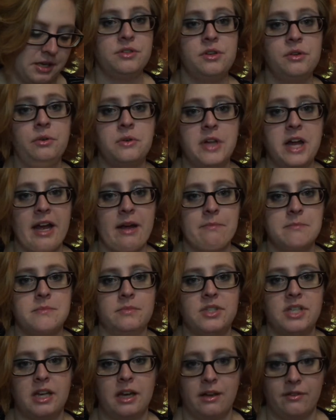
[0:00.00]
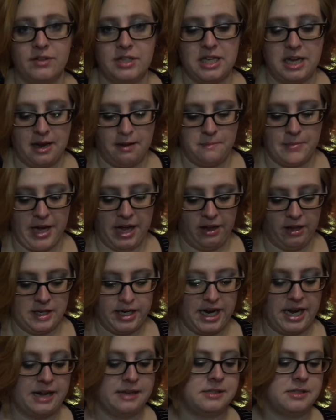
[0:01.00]
The Too Glam to Give a Damn palette
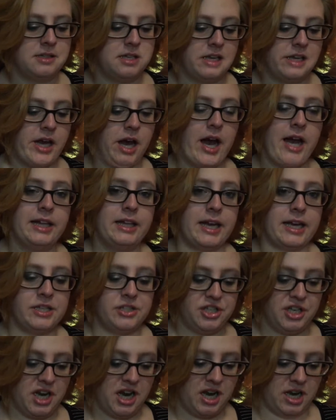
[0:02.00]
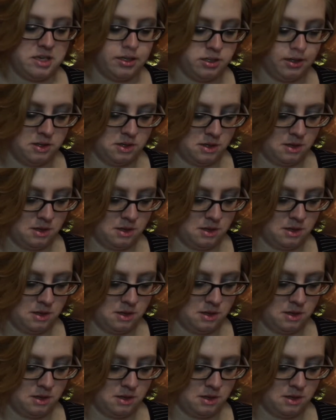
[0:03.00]
has the highlight shade,